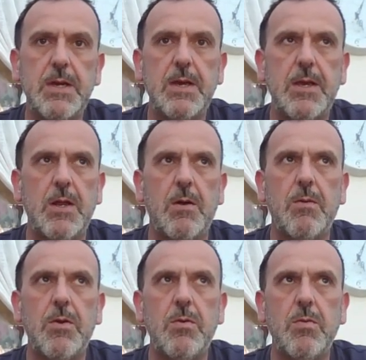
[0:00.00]
You
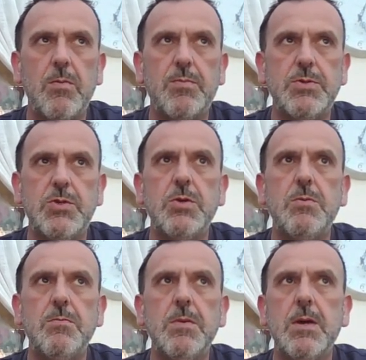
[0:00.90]

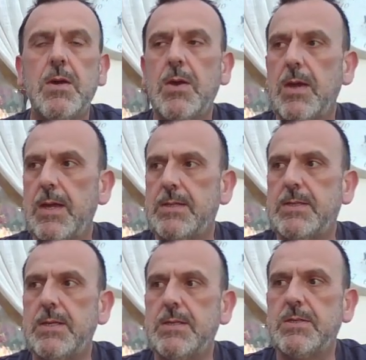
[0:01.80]
presume it
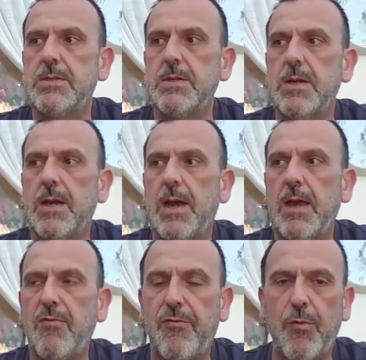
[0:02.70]
is a
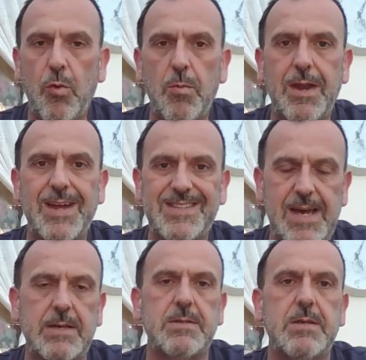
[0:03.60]
formal
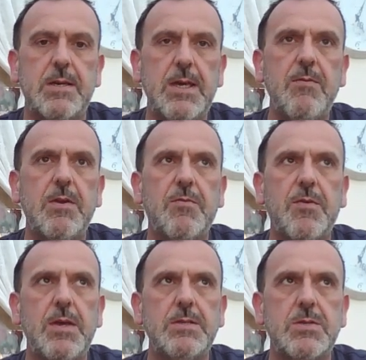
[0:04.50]
task, even if it
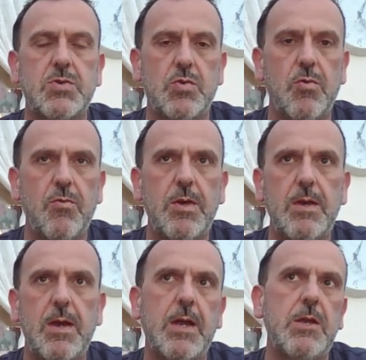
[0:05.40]
is a story
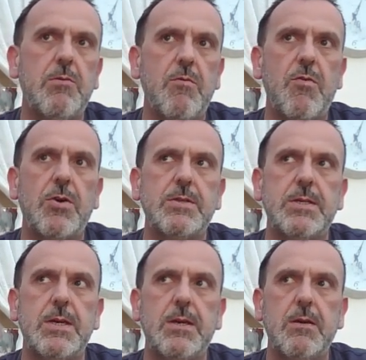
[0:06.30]
and you are
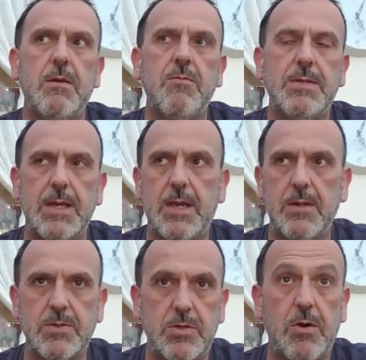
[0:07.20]
writing a ridiculous
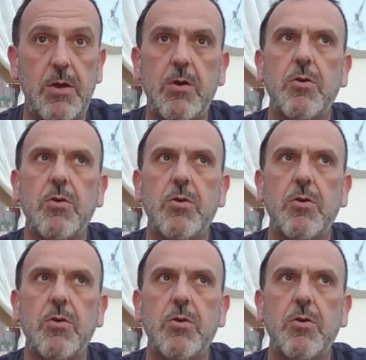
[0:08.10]
dialogue